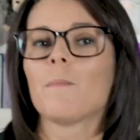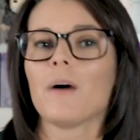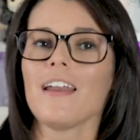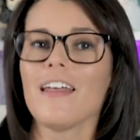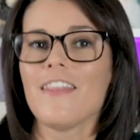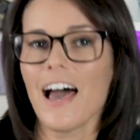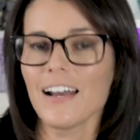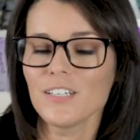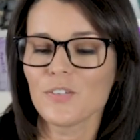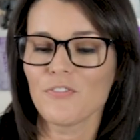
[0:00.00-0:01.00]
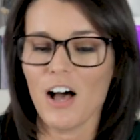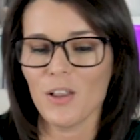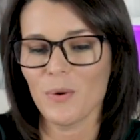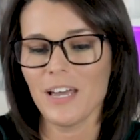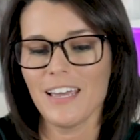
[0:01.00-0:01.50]
But that is
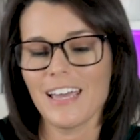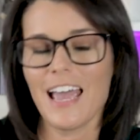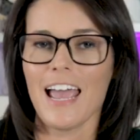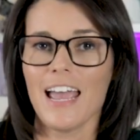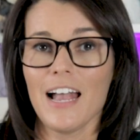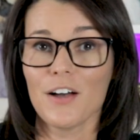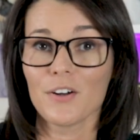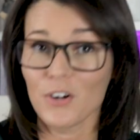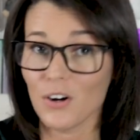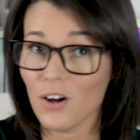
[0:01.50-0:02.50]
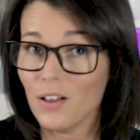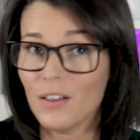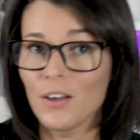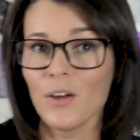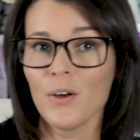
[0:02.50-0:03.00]
following a
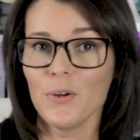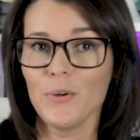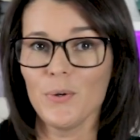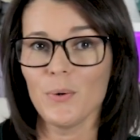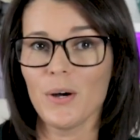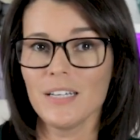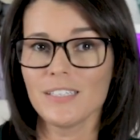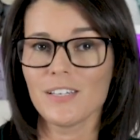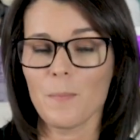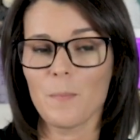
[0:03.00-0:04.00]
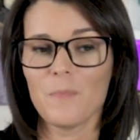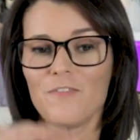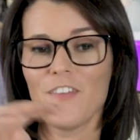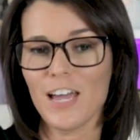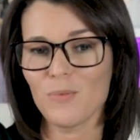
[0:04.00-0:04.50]
girl whose
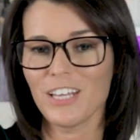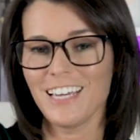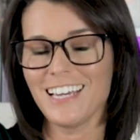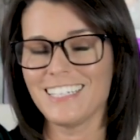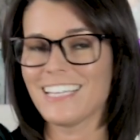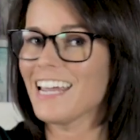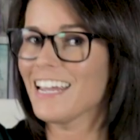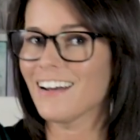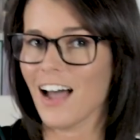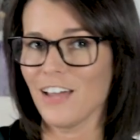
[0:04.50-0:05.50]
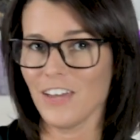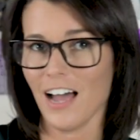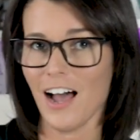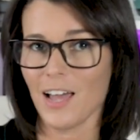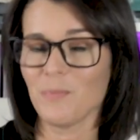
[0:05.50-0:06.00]
family is in
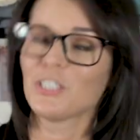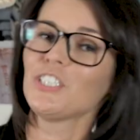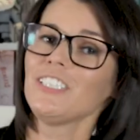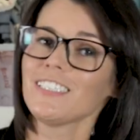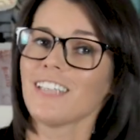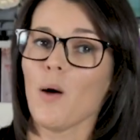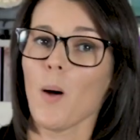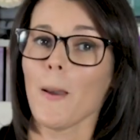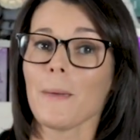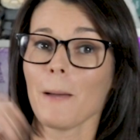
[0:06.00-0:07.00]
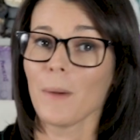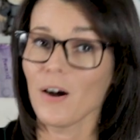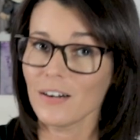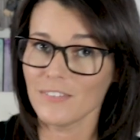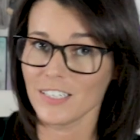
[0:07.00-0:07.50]
IVI, but she does not want to be a
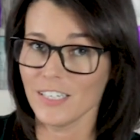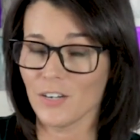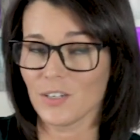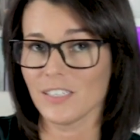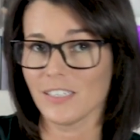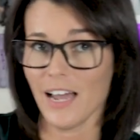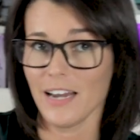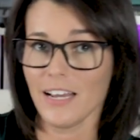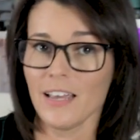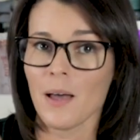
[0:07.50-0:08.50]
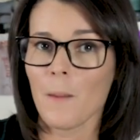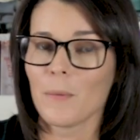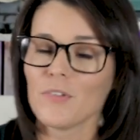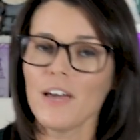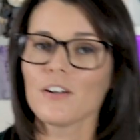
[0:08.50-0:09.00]
part of the secret society.
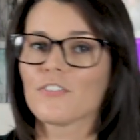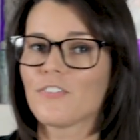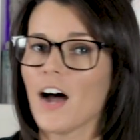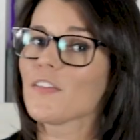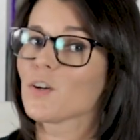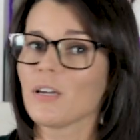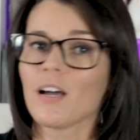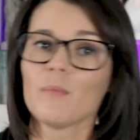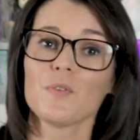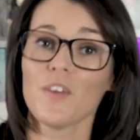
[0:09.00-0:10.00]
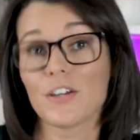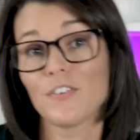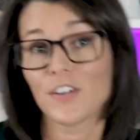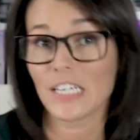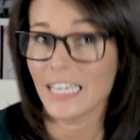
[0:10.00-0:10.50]
But then her father becomes
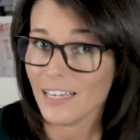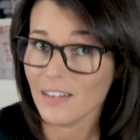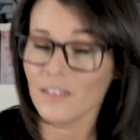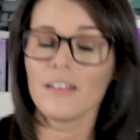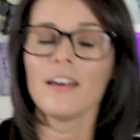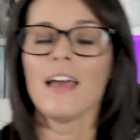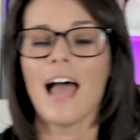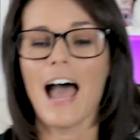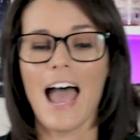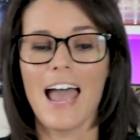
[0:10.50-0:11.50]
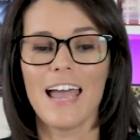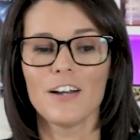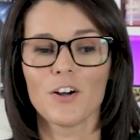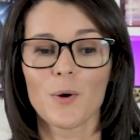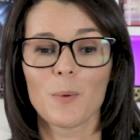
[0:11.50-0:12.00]
very, very ill,
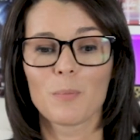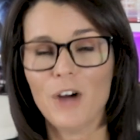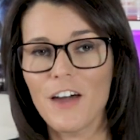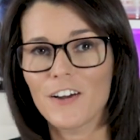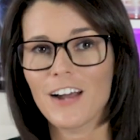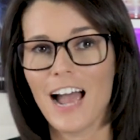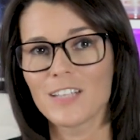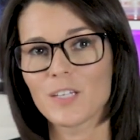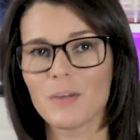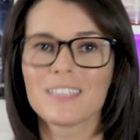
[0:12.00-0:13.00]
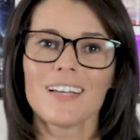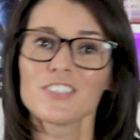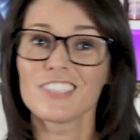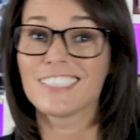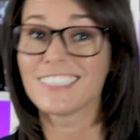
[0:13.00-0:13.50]
and her brother ends up
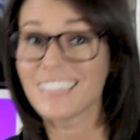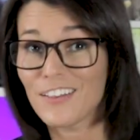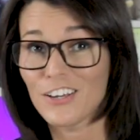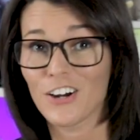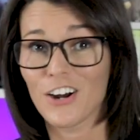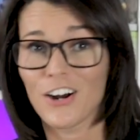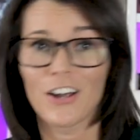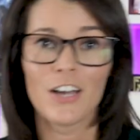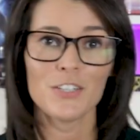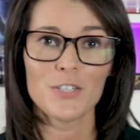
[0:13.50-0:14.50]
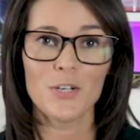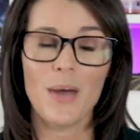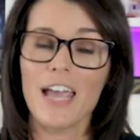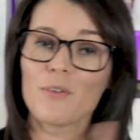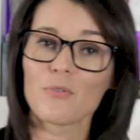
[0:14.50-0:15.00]
essentially selling her
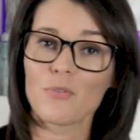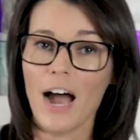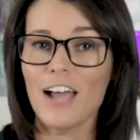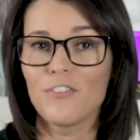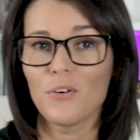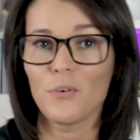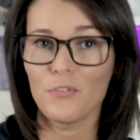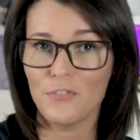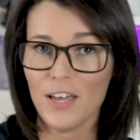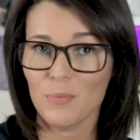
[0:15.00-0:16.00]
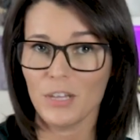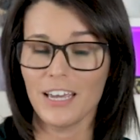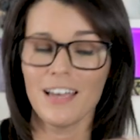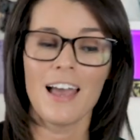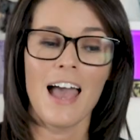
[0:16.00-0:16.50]
to a rival
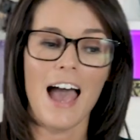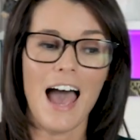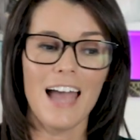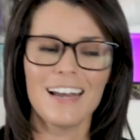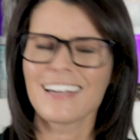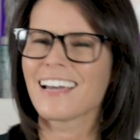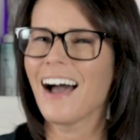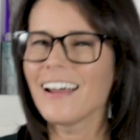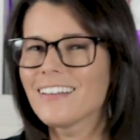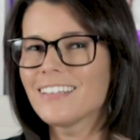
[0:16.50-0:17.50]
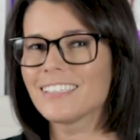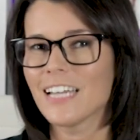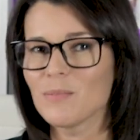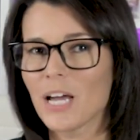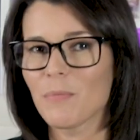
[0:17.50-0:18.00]
family. And kind of the
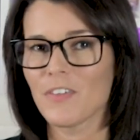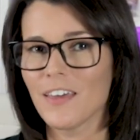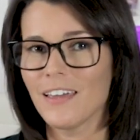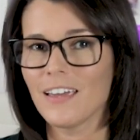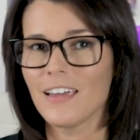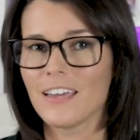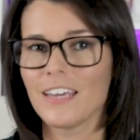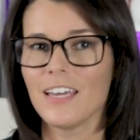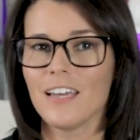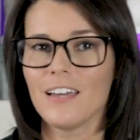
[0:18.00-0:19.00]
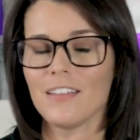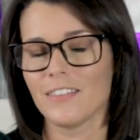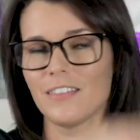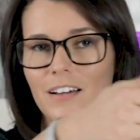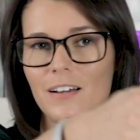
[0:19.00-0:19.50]
same type of thing.
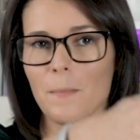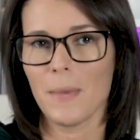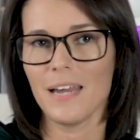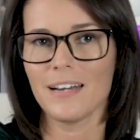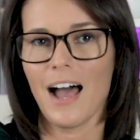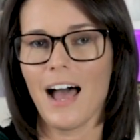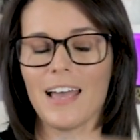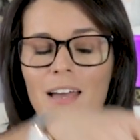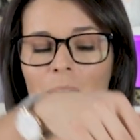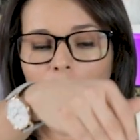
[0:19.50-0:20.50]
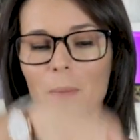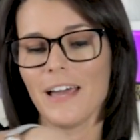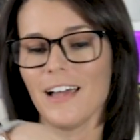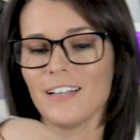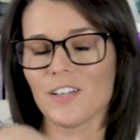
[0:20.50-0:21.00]
He, the main guy,
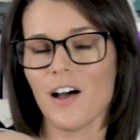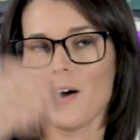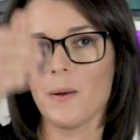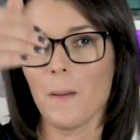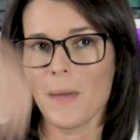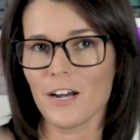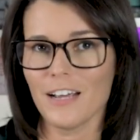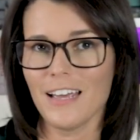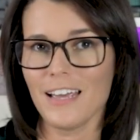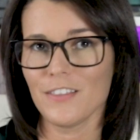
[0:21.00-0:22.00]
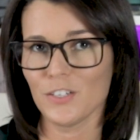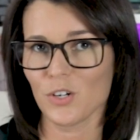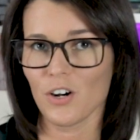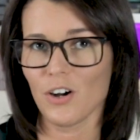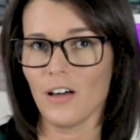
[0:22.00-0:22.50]
plans on marrying this
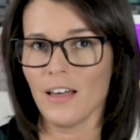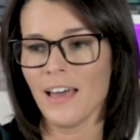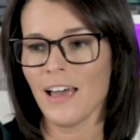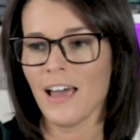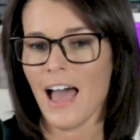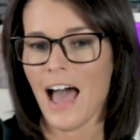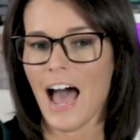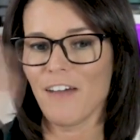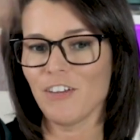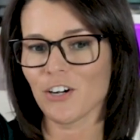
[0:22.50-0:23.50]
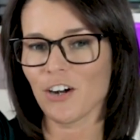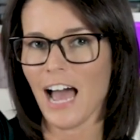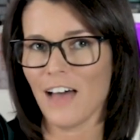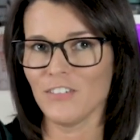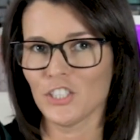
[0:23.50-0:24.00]
girl, having her
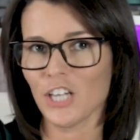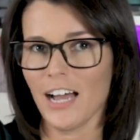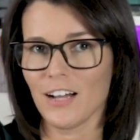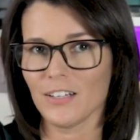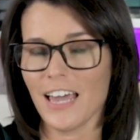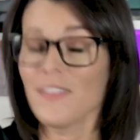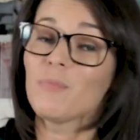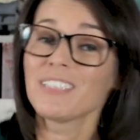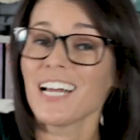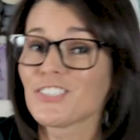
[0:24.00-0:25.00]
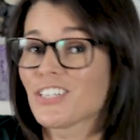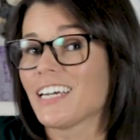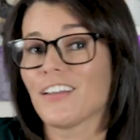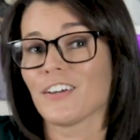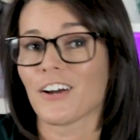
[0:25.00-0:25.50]
have his child, and then
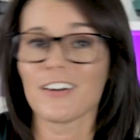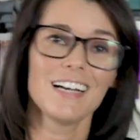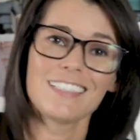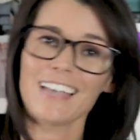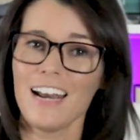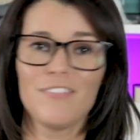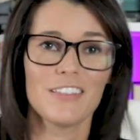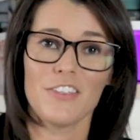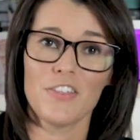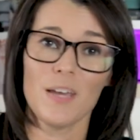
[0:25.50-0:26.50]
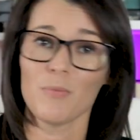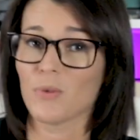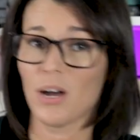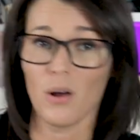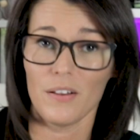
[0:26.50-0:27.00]
potentially killing her. It's kind of like the theme
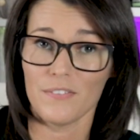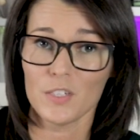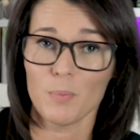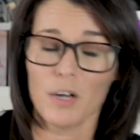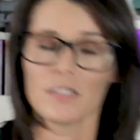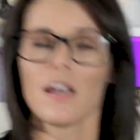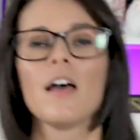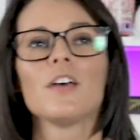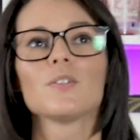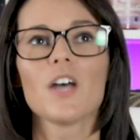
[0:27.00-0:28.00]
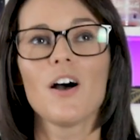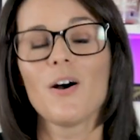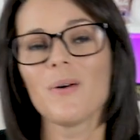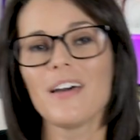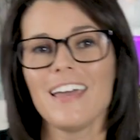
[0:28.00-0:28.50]
throughout all of these books.
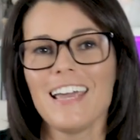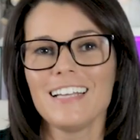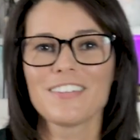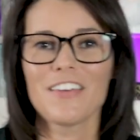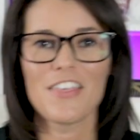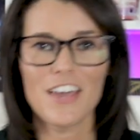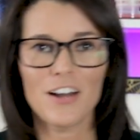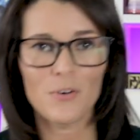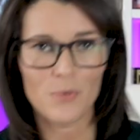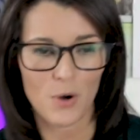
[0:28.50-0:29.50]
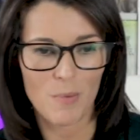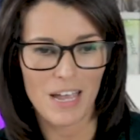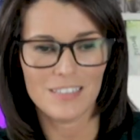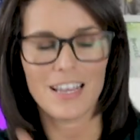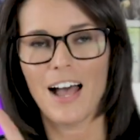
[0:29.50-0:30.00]
So it's their
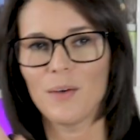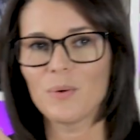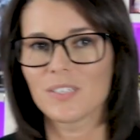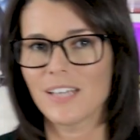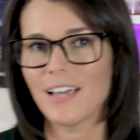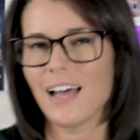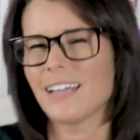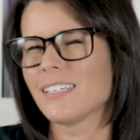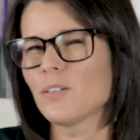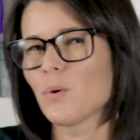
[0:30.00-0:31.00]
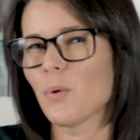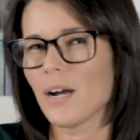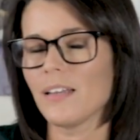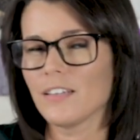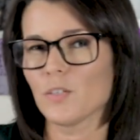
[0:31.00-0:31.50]
romance. I will say I didn't
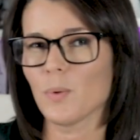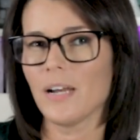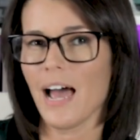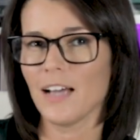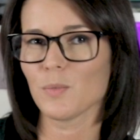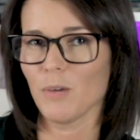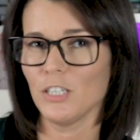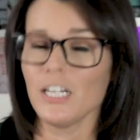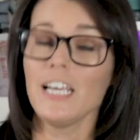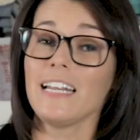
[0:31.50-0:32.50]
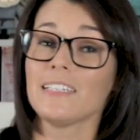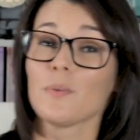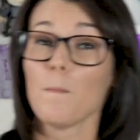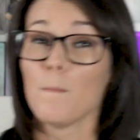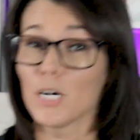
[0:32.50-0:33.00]
quite like this one as much. It
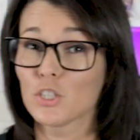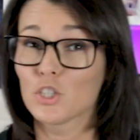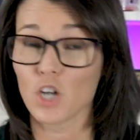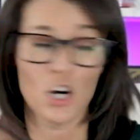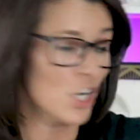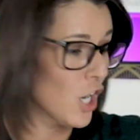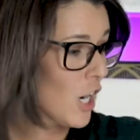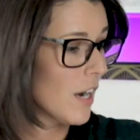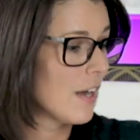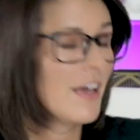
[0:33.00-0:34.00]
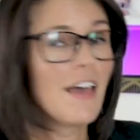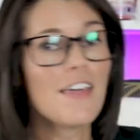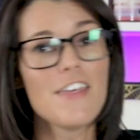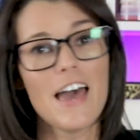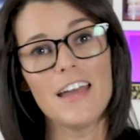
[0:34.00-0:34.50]
is much darker
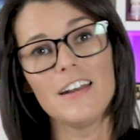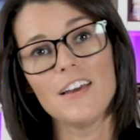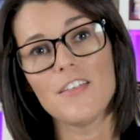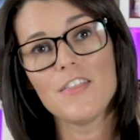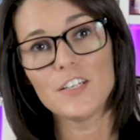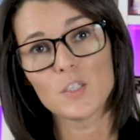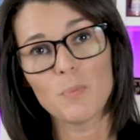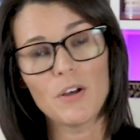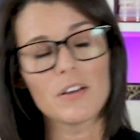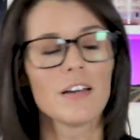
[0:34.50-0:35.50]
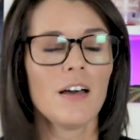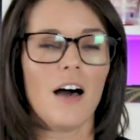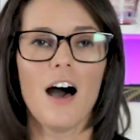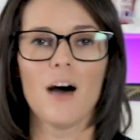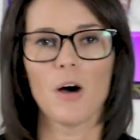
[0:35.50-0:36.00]
than this book,
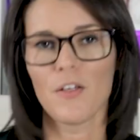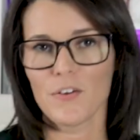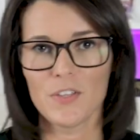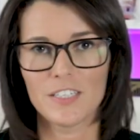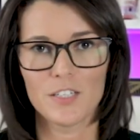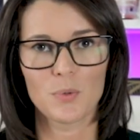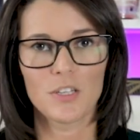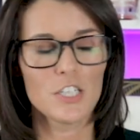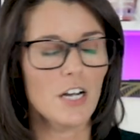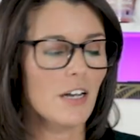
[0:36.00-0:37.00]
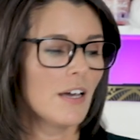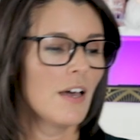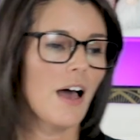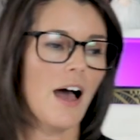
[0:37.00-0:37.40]
although this is really dark.